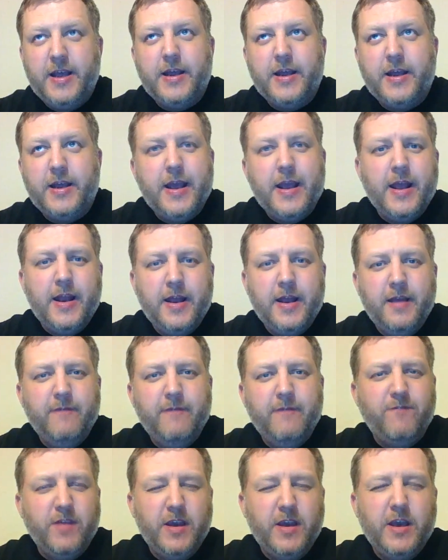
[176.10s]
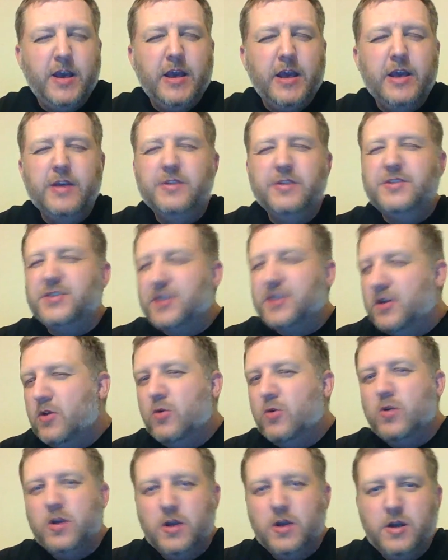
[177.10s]
and it feels
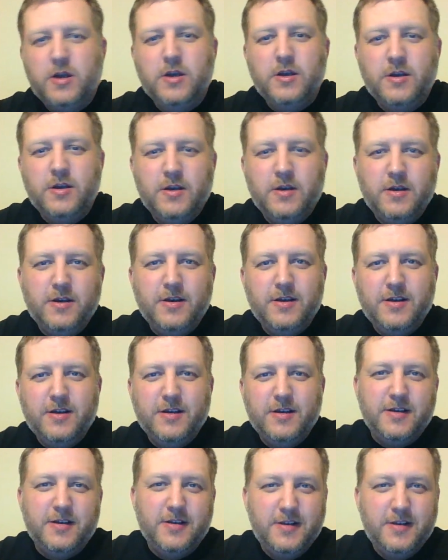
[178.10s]
so good.